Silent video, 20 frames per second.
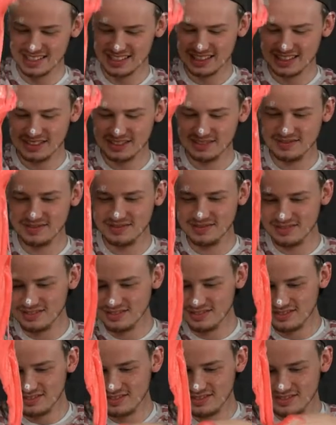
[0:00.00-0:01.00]

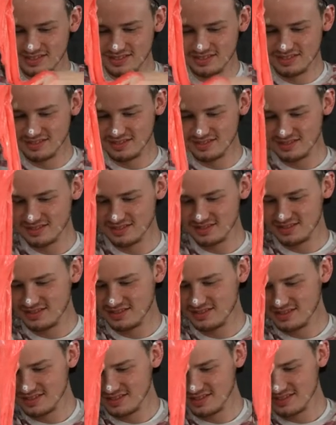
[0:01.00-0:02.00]

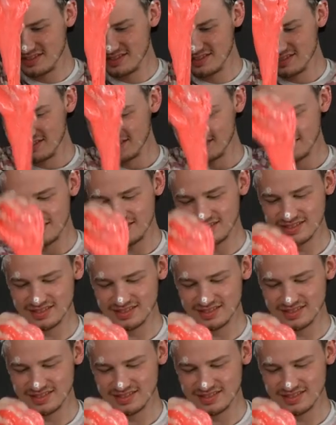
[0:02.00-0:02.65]
This person isn't speaking.